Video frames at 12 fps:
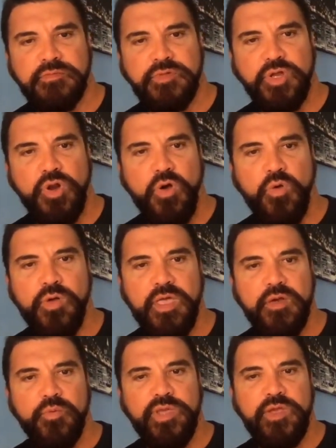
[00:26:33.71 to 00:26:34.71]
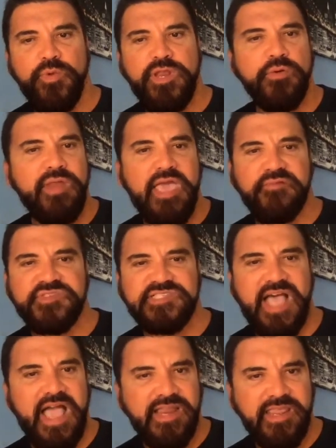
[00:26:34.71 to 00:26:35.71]
You know, we don't have
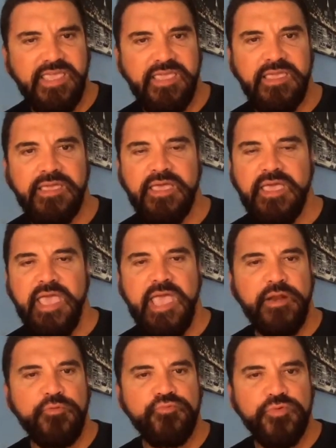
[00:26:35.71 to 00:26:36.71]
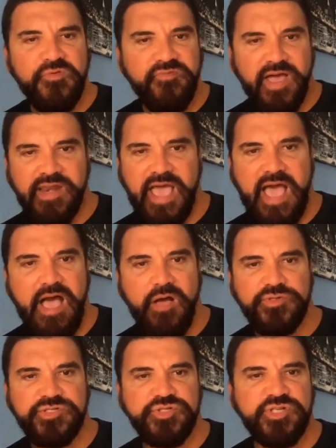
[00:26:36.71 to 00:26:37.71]
siding and a roof on a
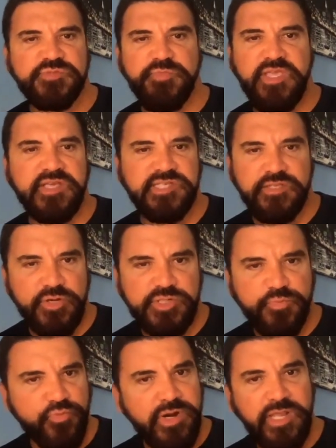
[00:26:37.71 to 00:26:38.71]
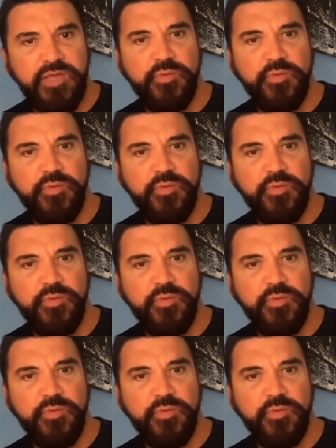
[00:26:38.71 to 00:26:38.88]
house just because it looks pretty.